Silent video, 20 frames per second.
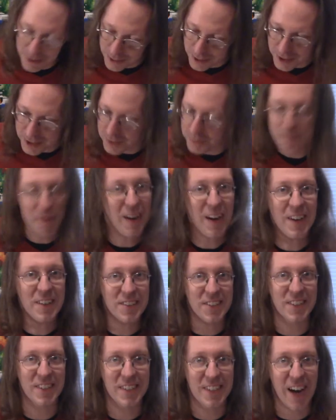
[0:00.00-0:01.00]
responds
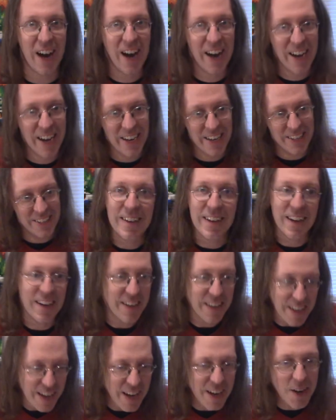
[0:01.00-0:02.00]
in kind, and
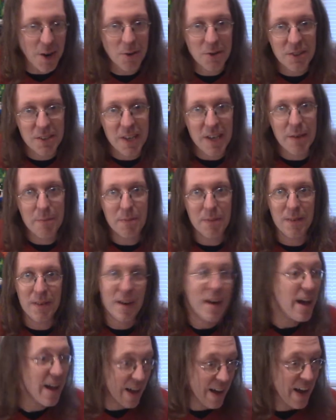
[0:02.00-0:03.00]
he goes deep,
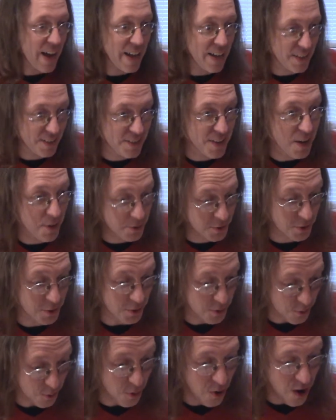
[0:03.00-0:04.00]
and it's now 2
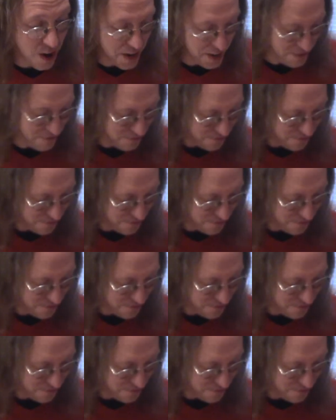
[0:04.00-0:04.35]
to 1.